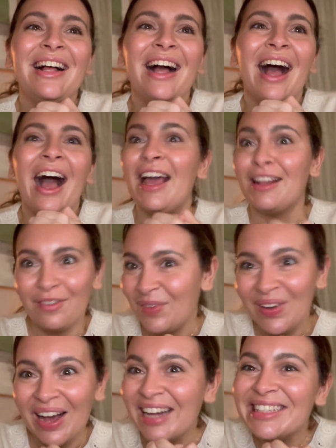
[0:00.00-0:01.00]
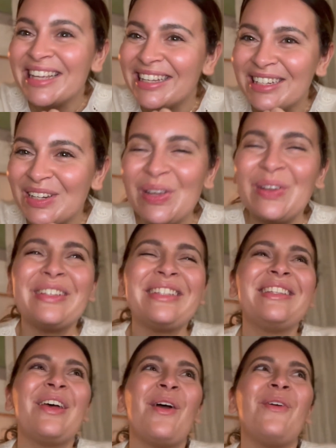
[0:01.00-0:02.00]
I love you guys here too.
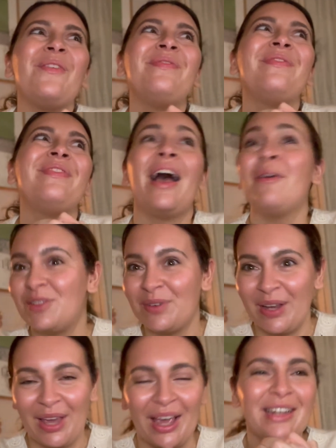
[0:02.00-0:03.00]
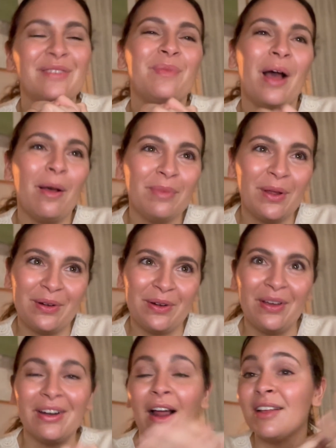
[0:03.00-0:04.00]
So that was really good. Uploaded a
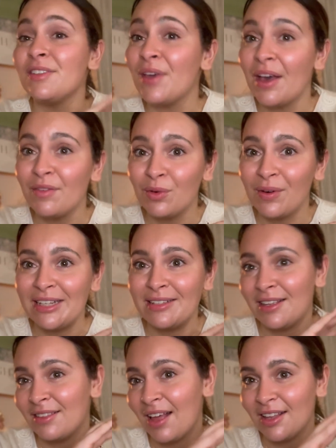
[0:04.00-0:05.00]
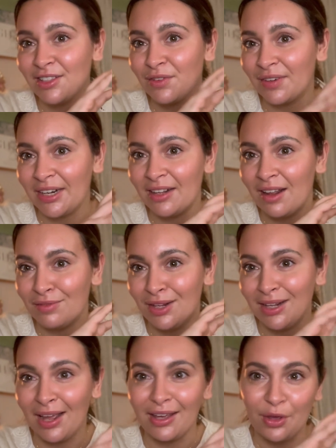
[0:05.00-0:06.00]
new class. If you haven't already seen that, it's a really lovely
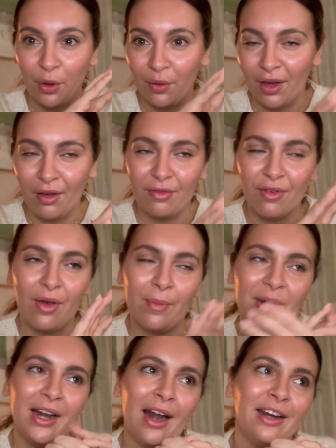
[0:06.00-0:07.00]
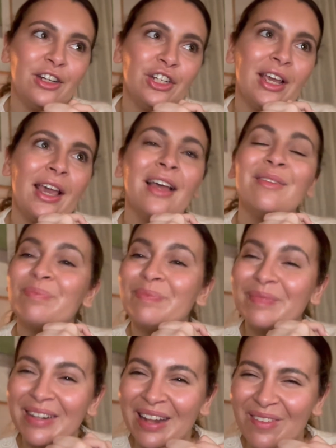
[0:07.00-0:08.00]
yoga for feminine energy.
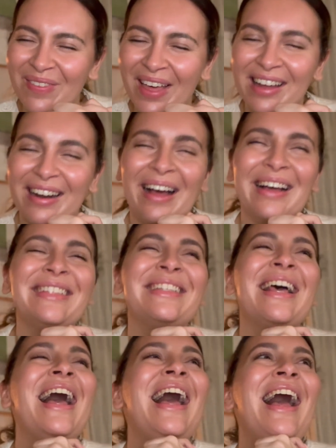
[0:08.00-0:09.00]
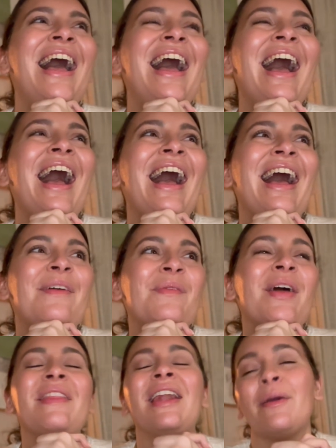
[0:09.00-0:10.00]
Love that class.
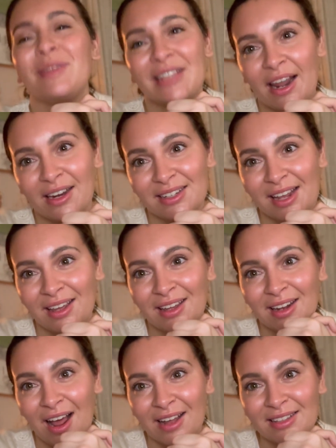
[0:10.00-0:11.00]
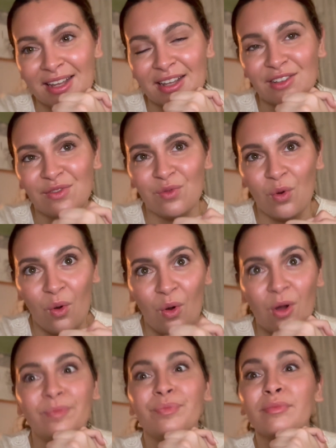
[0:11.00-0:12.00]
And then I was editing classes for